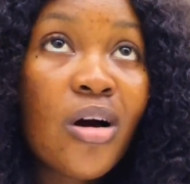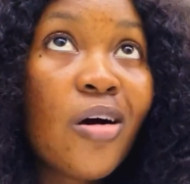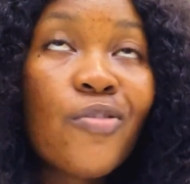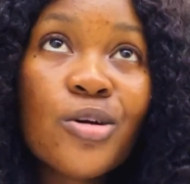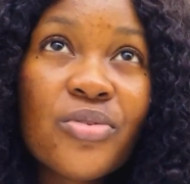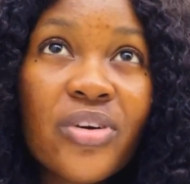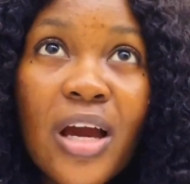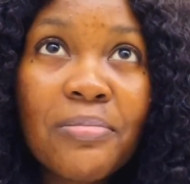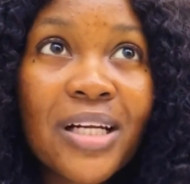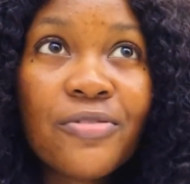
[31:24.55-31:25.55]
Of course, when you
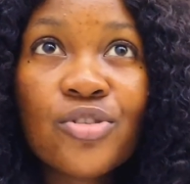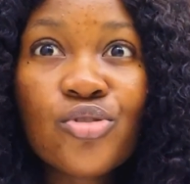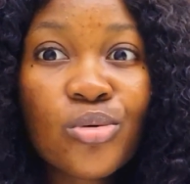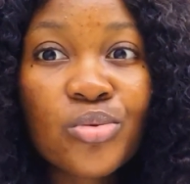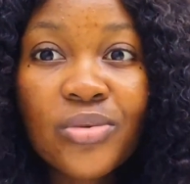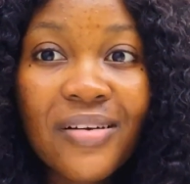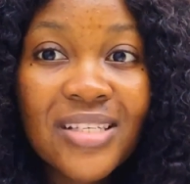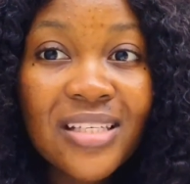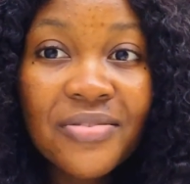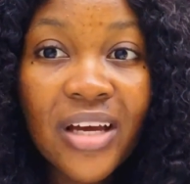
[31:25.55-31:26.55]
apply for the job, you have
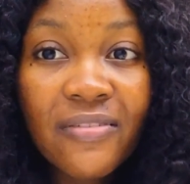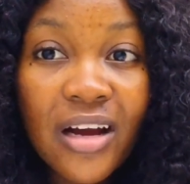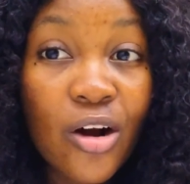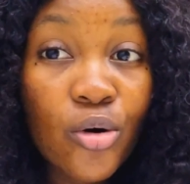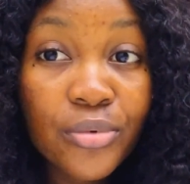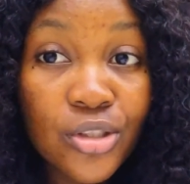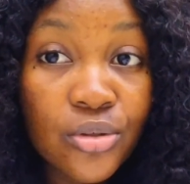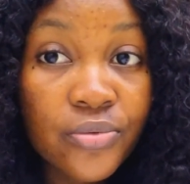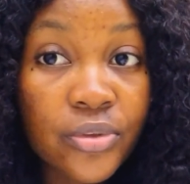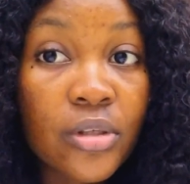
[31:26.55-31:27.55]
seen if they have
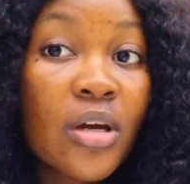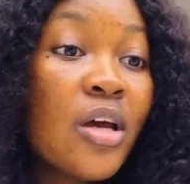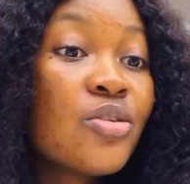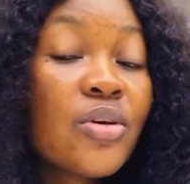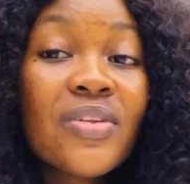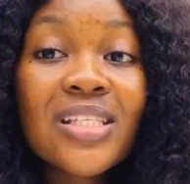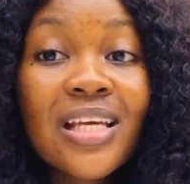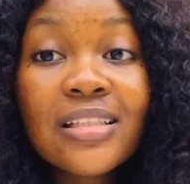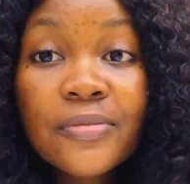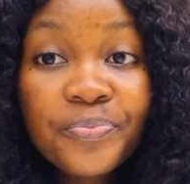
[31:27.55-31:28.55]
accommodation for you. So if they
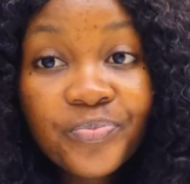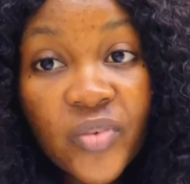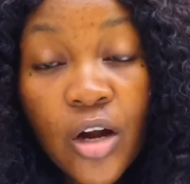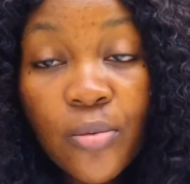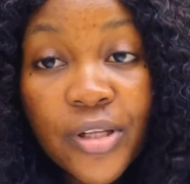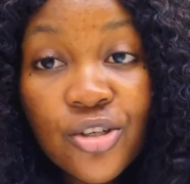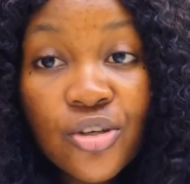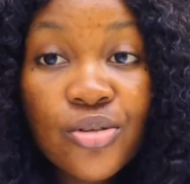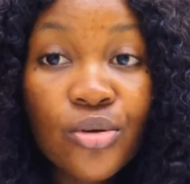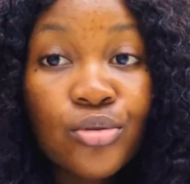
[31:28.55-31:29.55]
said
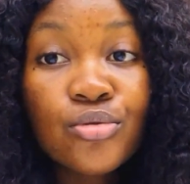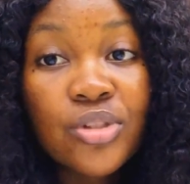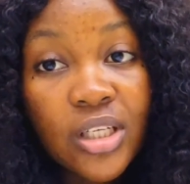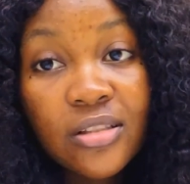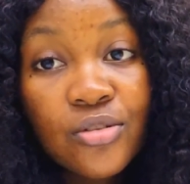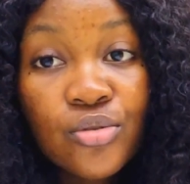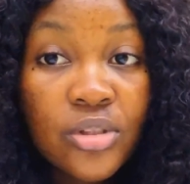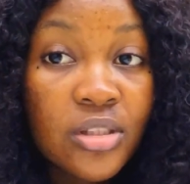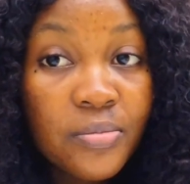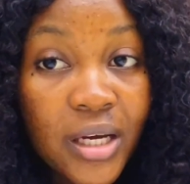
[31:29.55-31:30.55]
accommodation is on you, then you
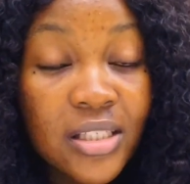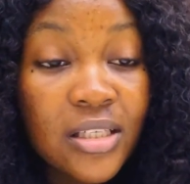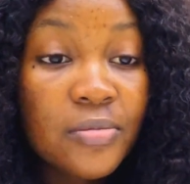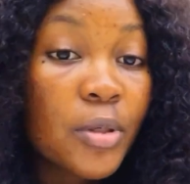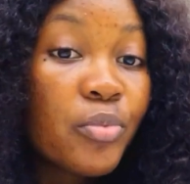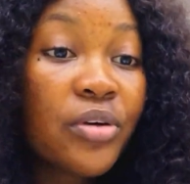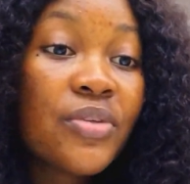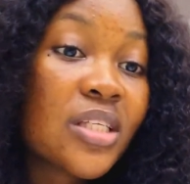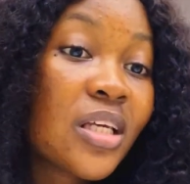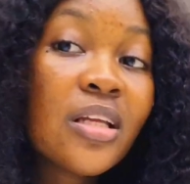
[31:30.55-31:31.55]
need bank statement. But if
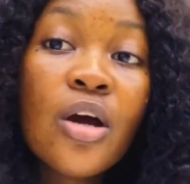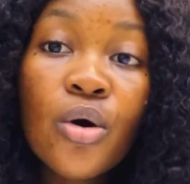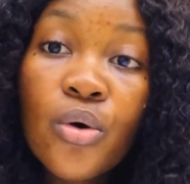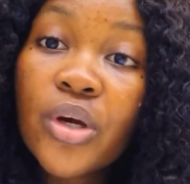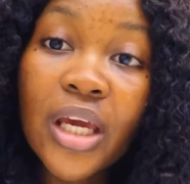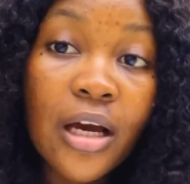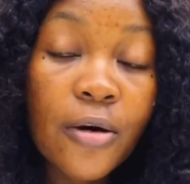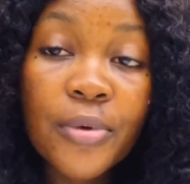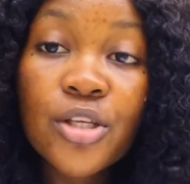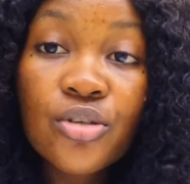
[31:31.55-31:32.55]
they said, okay,
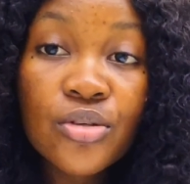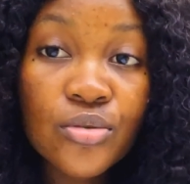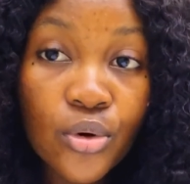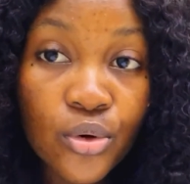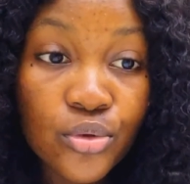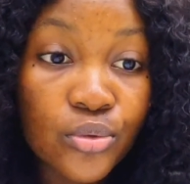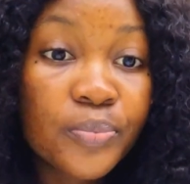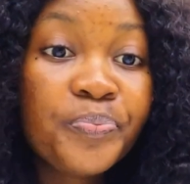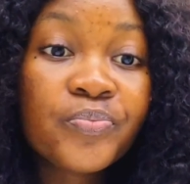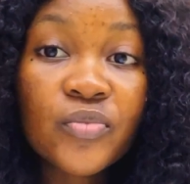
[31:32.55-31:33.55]
accommodation is not on you,
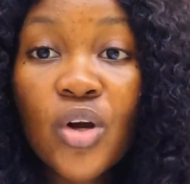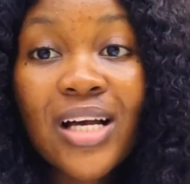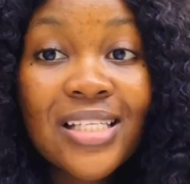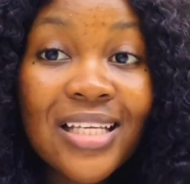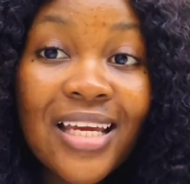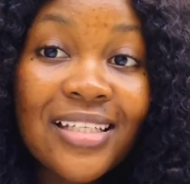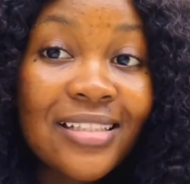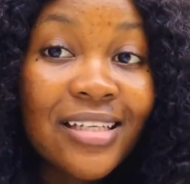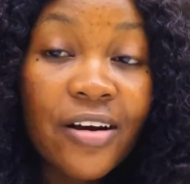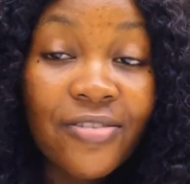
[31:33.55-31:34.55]
you can stay
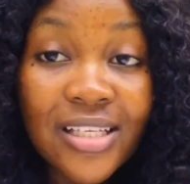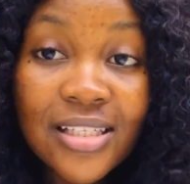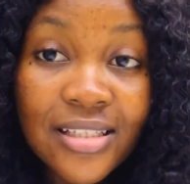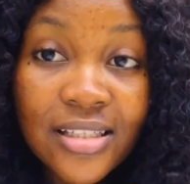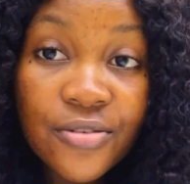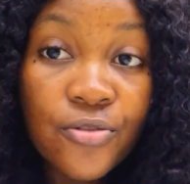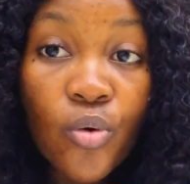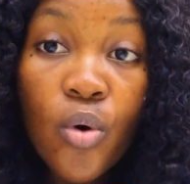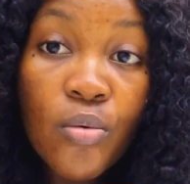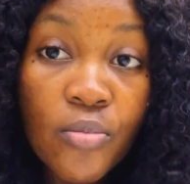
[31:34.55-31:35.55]
in their facility
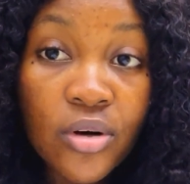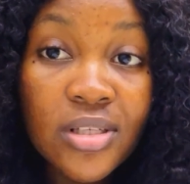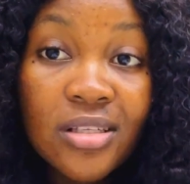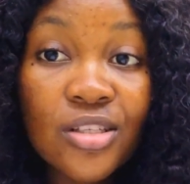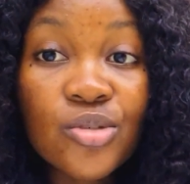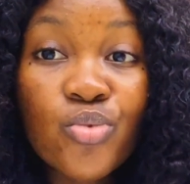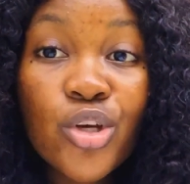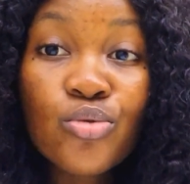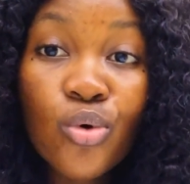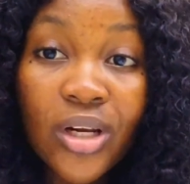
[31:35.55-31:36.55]
for 1 month till
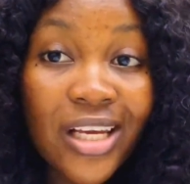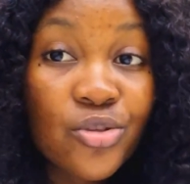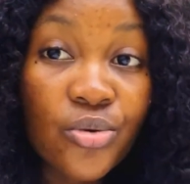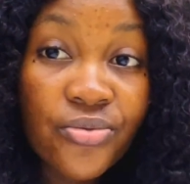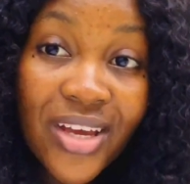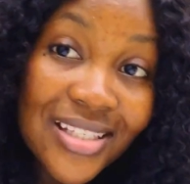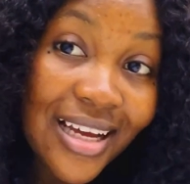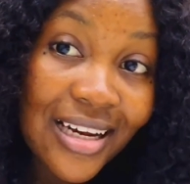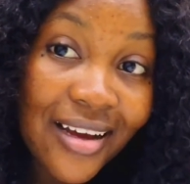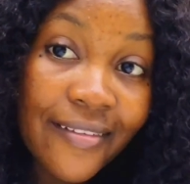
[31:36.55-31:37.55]
when you collect your first
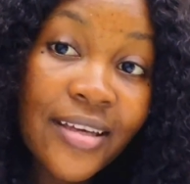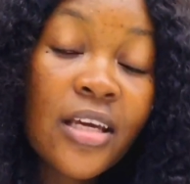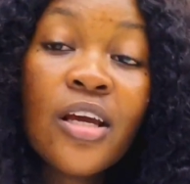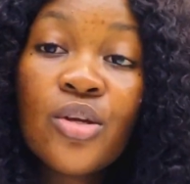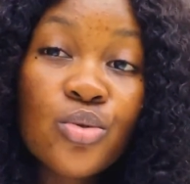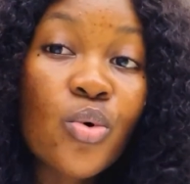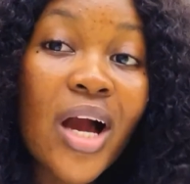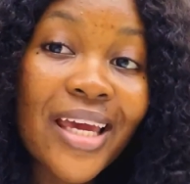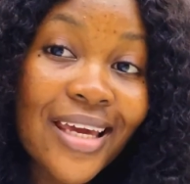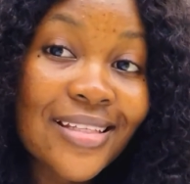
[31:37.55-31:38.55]
salary to go
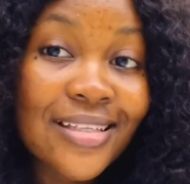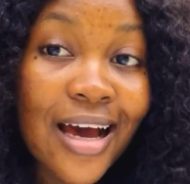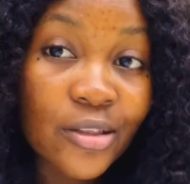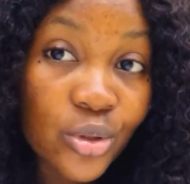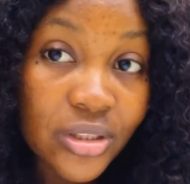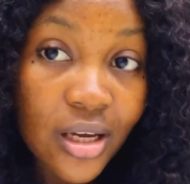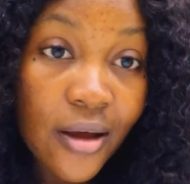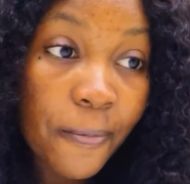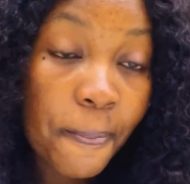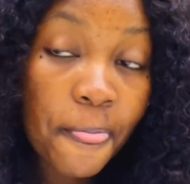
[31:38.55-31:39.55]
and get
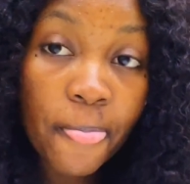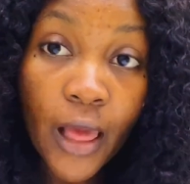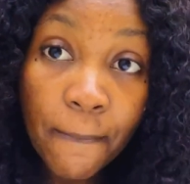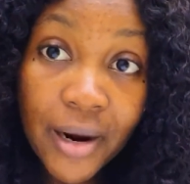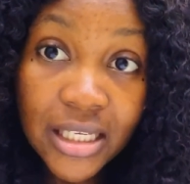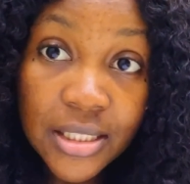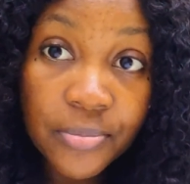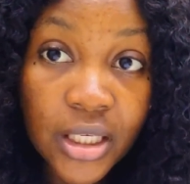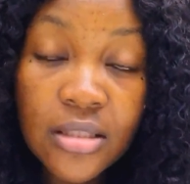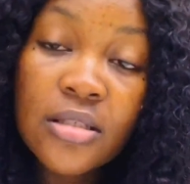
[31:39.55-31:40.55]
another
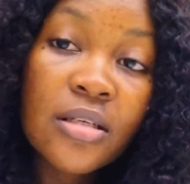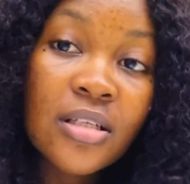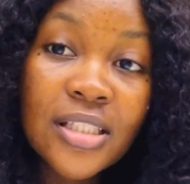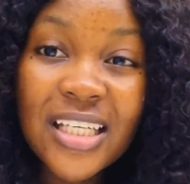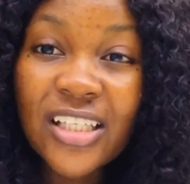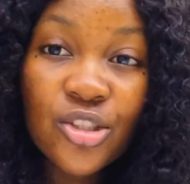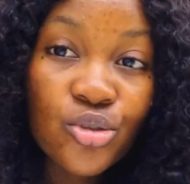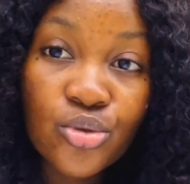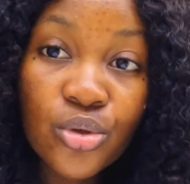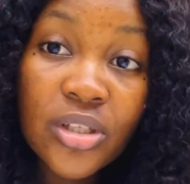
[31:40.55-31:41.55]
apartment, then
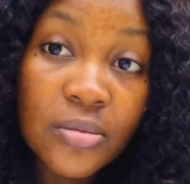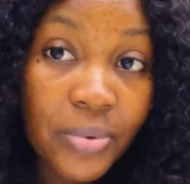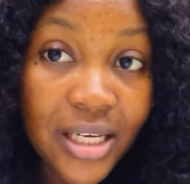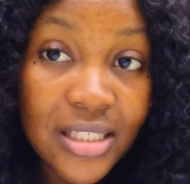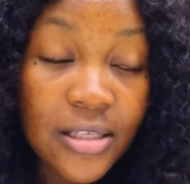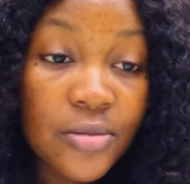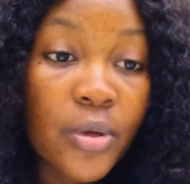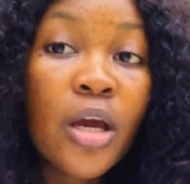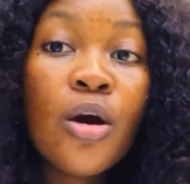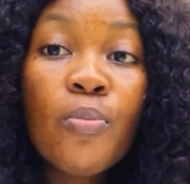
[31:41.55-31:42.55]
you don't need bank
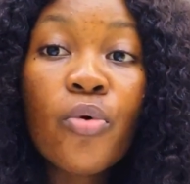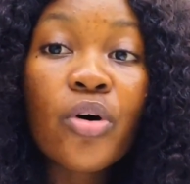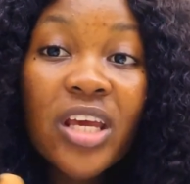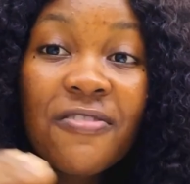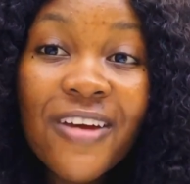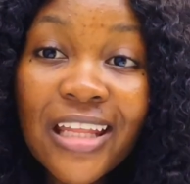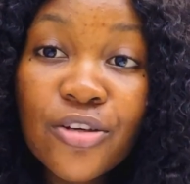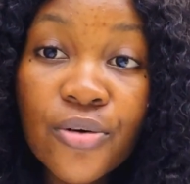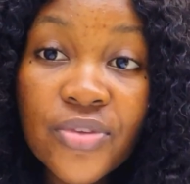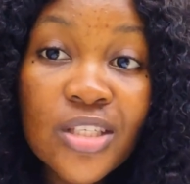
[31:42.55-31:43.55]
statement. But if
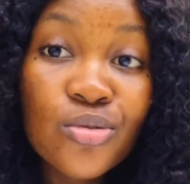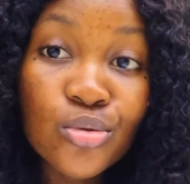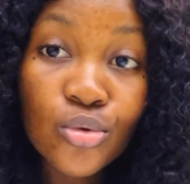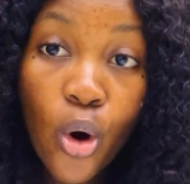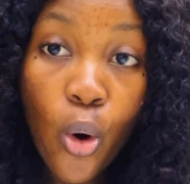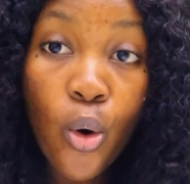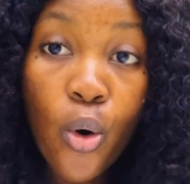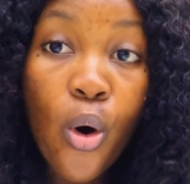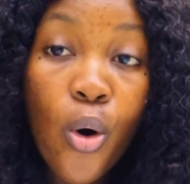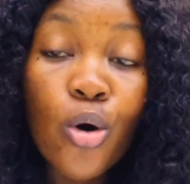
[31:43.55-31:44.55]
any of these do not
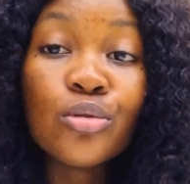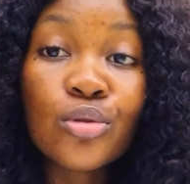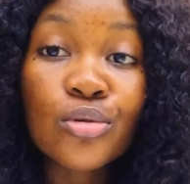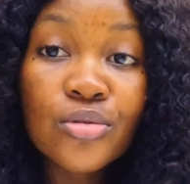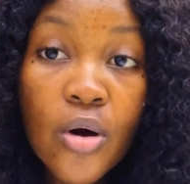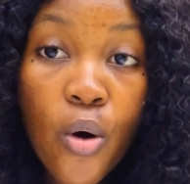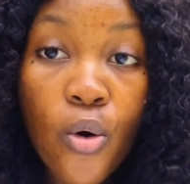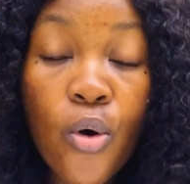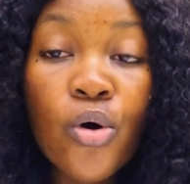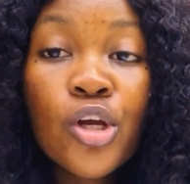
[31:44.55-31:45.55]
occur or does not
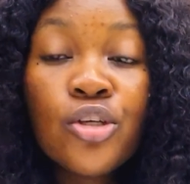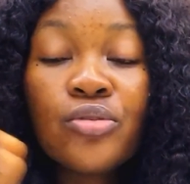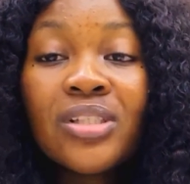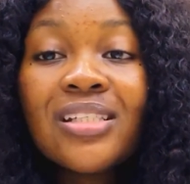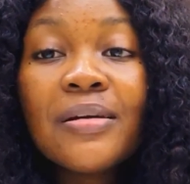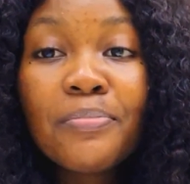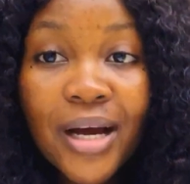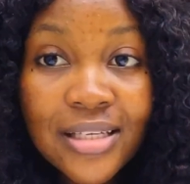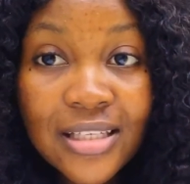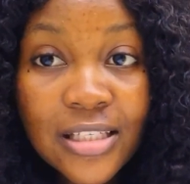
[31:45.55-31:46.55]
occur, you need a
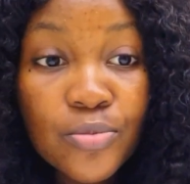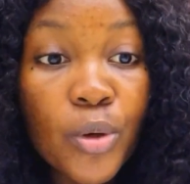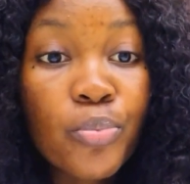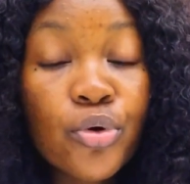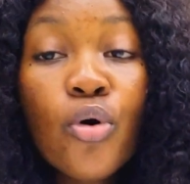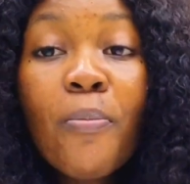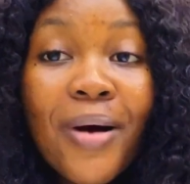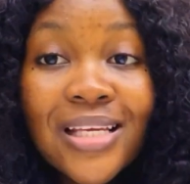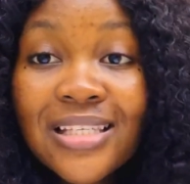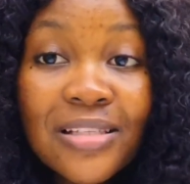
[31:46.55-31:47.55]
bank statement. But your own
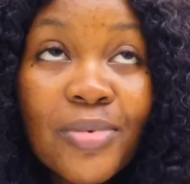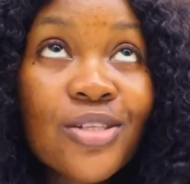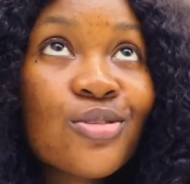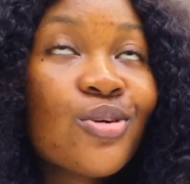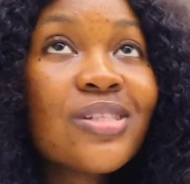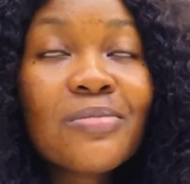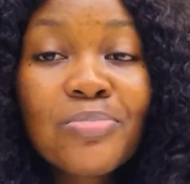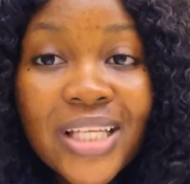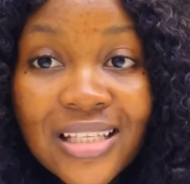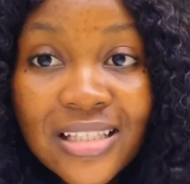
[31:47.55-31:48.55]
bank statement is not the
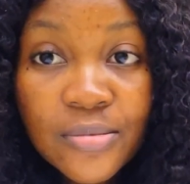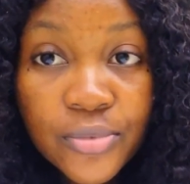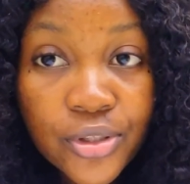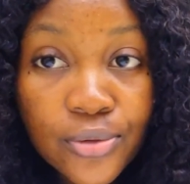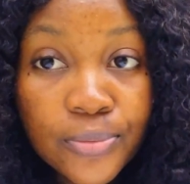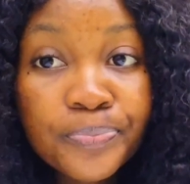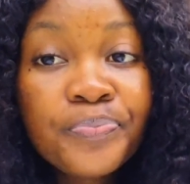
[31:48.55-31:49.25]
plenty money.